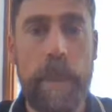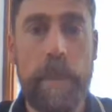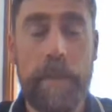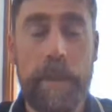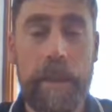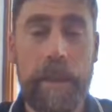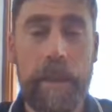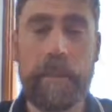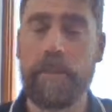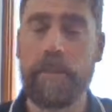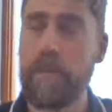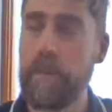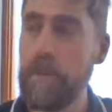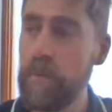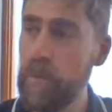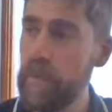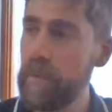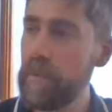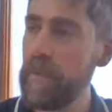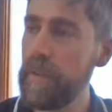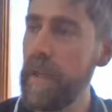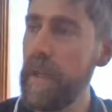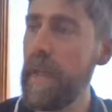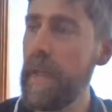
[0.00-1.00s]
Yeah, so there
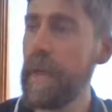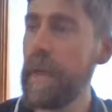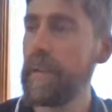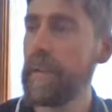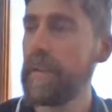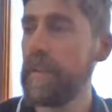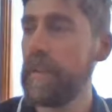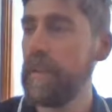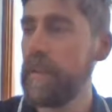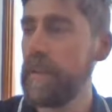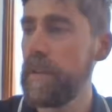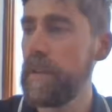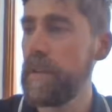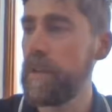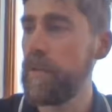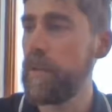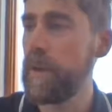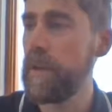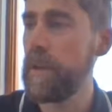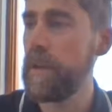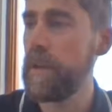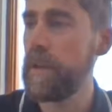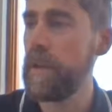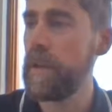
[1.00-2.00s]
was that
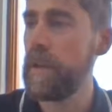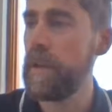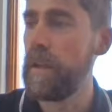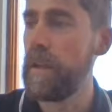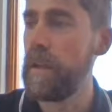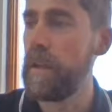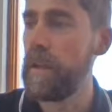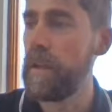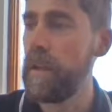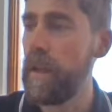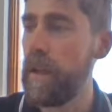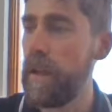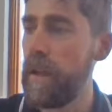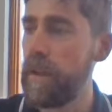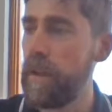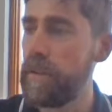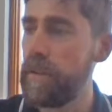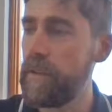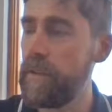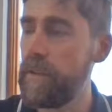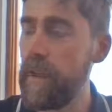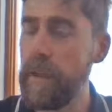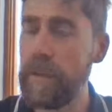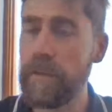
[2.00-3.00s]
activity where
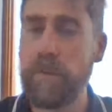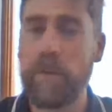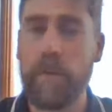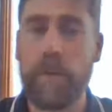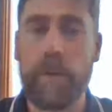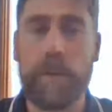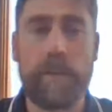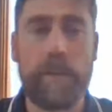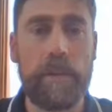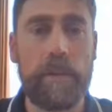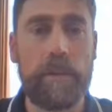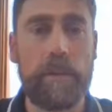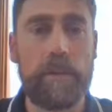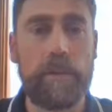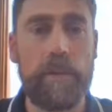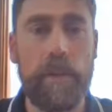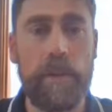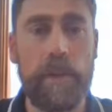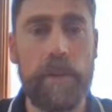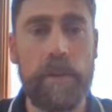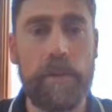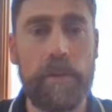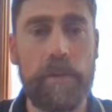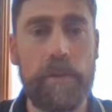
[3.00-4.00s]
you had to
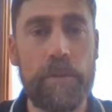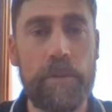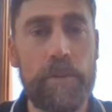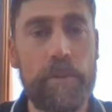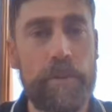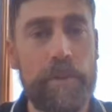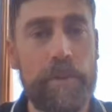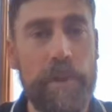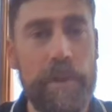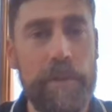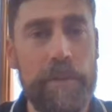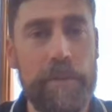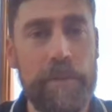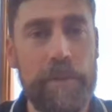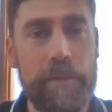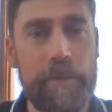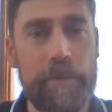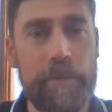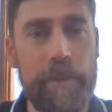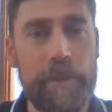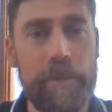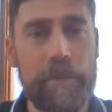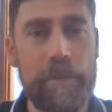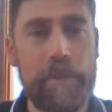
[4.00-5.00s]
identify your two
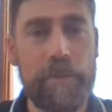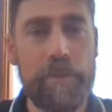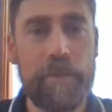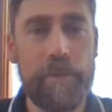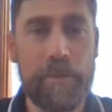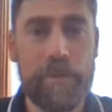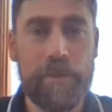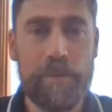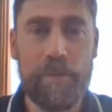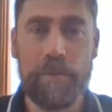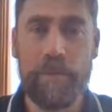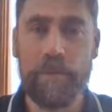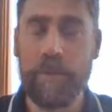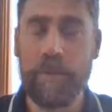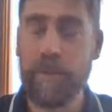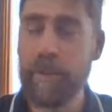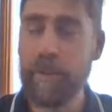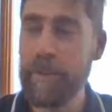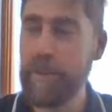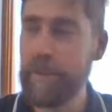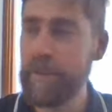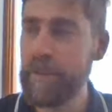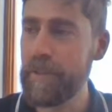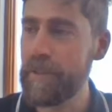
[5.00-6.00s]
favourite vegetables or
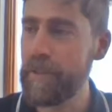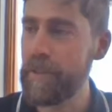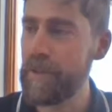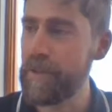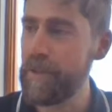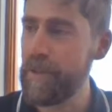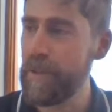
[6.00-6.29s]
fruits.